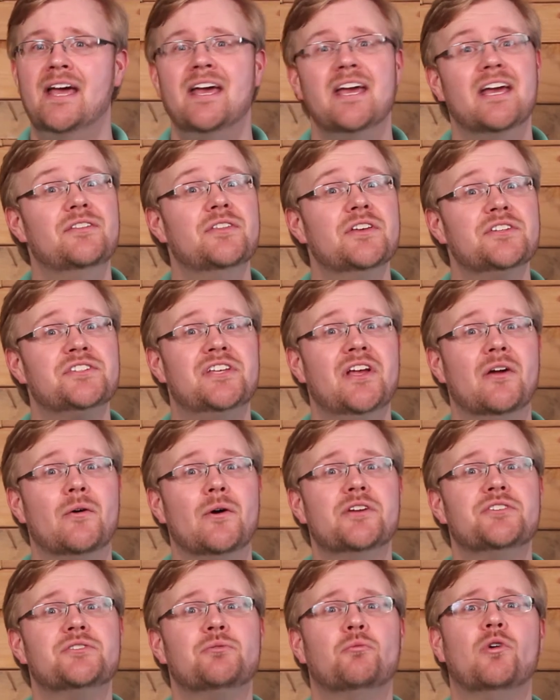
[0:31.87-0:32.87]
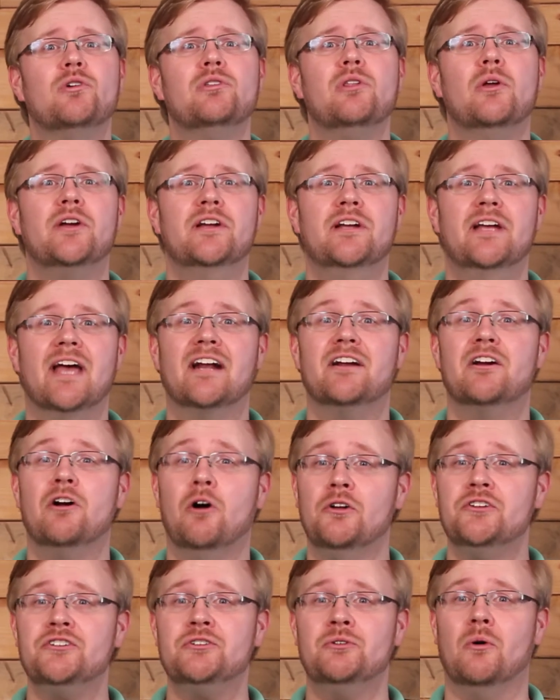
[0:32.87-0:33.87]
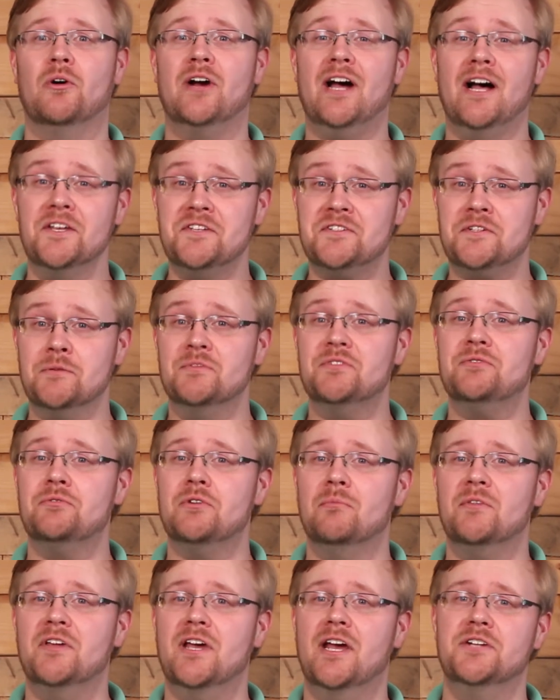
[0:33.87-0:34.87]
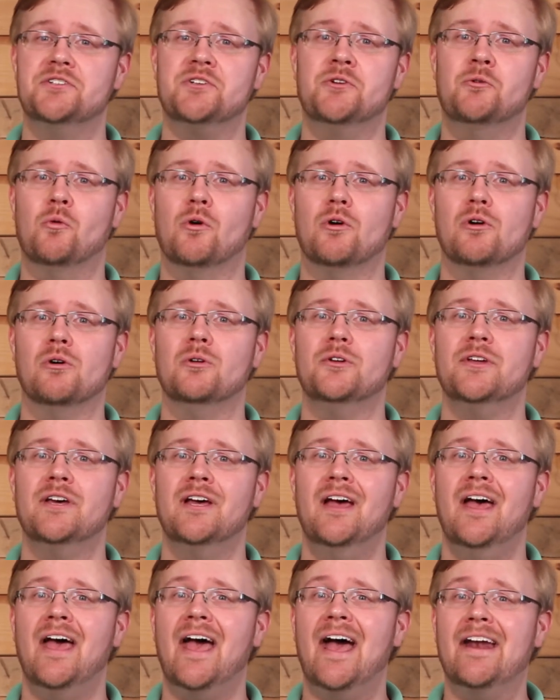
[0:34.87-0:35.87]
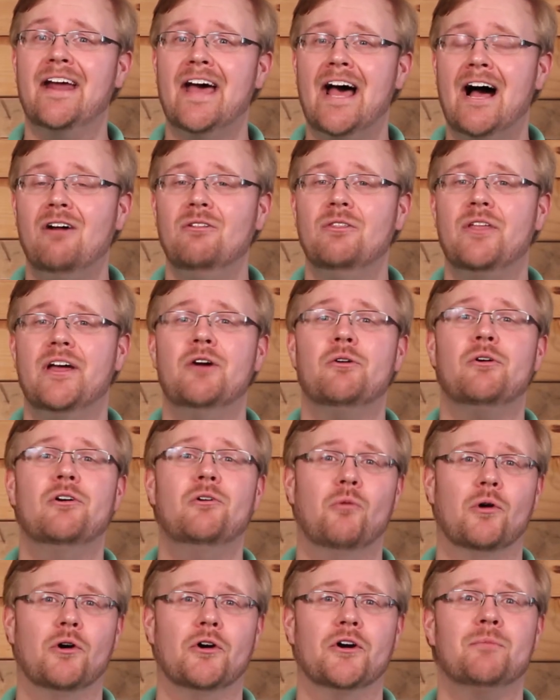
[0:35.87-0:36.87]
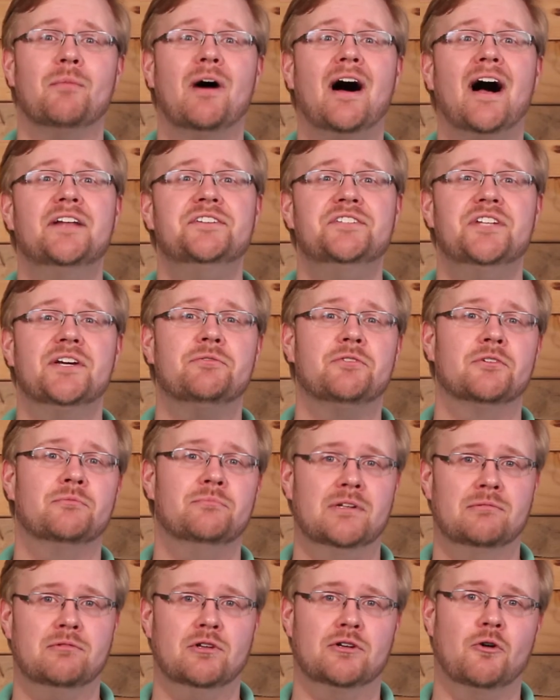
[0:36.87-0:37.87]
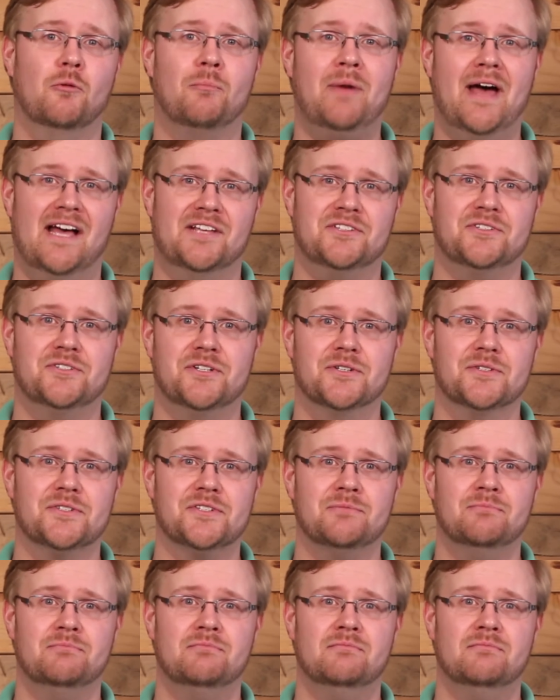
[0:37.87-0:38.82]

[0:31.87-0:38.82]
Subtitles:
In this series, we're looking at cultural customs from the ancient world and how they are at work behind different biblical passages.